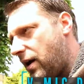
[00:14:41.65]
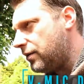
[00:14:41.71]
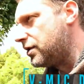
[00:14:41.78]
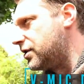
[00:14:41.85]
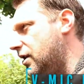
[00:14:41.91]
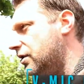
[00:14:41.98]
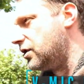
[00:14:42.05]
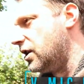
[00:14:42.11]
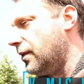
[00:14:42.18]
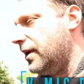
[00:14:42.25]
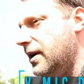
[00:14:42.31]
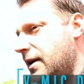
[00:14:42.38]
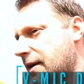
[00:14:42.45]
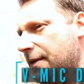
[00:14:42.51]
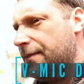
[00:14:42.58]
out of the sun, shall
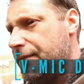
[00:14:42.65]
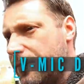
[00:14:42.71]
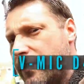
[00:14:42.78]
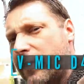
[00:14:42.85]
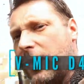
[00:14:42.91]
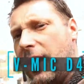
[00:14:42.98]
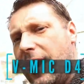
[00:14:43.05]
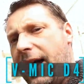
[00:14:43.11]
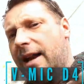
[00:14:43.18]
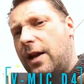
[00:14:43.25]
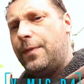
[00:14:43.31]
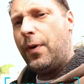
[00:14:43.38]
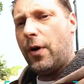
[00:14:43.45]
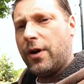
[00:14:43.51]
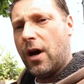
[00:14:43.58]
we? At
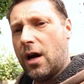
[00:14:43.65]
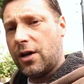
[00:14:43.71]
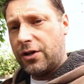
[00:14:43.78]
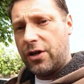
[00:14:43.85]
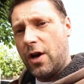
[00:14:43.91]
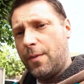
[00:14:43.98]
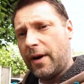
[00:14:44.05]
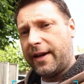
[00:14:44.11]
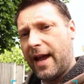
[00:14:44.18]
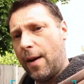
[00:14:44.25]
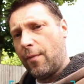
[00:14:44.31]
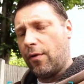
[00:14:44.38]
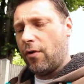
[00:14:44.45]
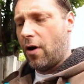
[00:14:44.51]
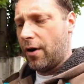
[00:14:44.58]
any point, I can turn my
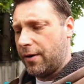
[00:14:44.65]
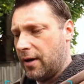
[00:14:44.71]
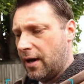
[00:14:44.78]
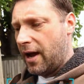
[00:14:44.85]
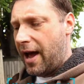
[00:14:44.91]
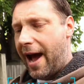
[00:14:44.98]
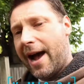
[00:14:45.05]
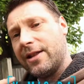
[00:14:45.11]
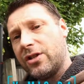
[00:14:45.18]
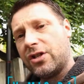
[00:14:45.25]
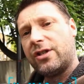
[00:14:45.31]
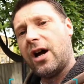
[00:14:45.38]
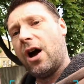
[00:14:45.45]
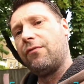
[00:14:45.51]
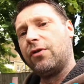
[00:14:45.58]
camera on and
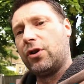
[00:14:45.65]
start